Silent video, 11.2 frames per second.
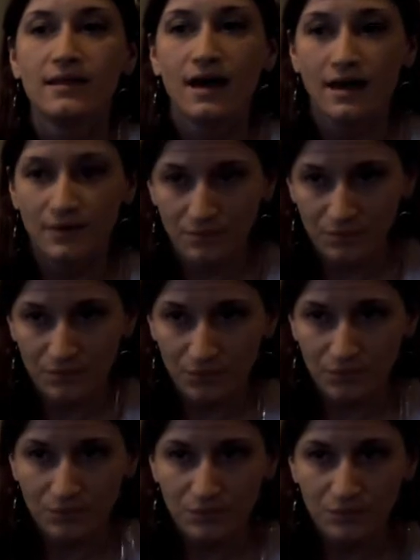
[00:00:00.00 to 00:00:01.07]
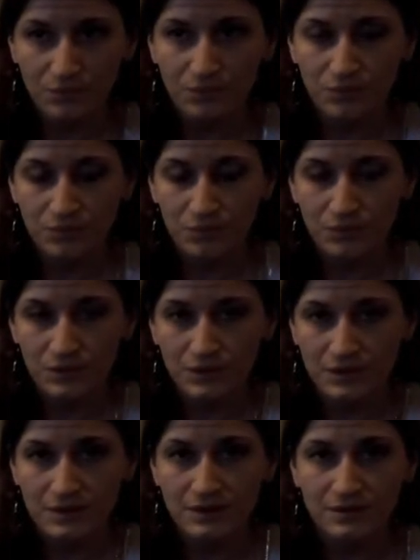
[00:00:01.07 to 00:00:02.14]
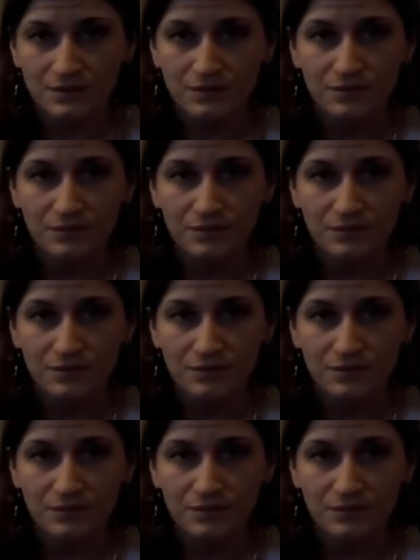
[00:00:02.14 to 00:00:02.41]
I was